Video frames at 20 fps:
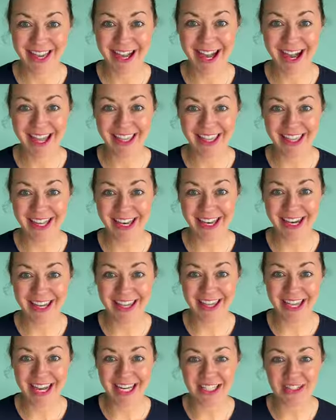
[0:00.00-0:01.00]
Hi
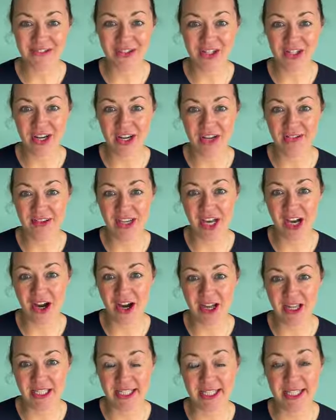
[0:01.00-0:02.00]
there, thanks for joining me
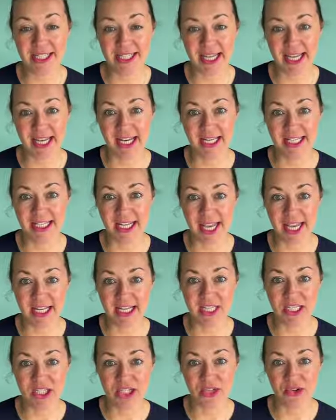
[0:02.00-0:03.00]
on today's
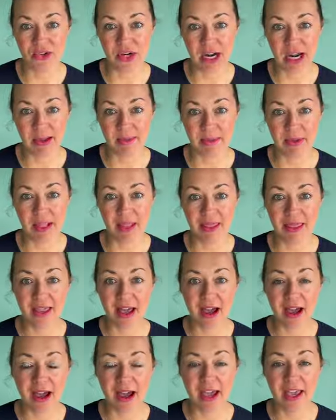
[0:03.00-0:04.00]
Instagram
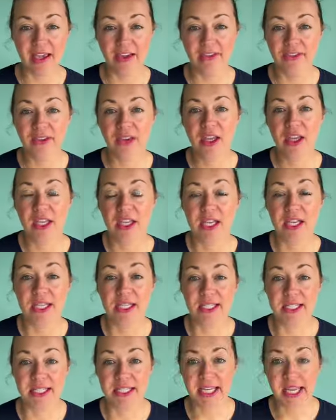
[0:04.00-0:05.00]
Live.
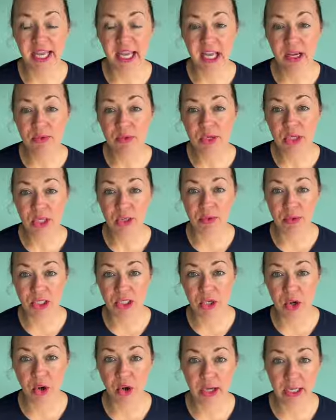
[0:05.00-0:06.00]
Today we're going to be
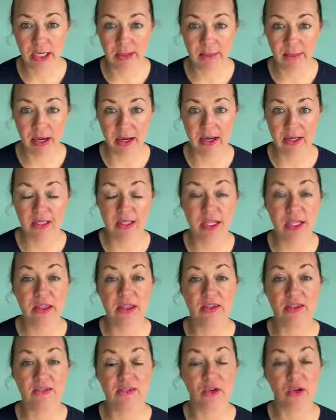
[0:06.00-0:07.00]
talking about
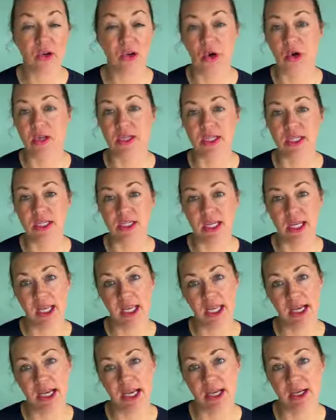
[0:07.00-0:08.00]
the forgotten
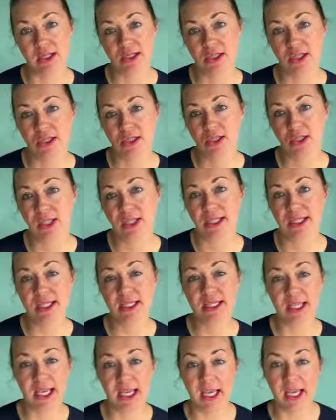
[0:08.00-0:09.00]
areas. So this
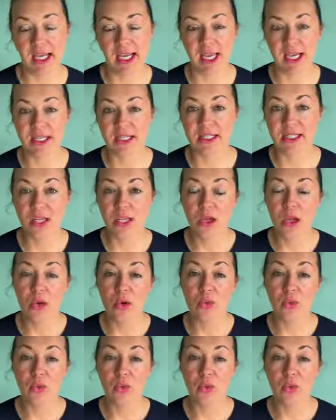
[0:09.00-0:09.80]
is areas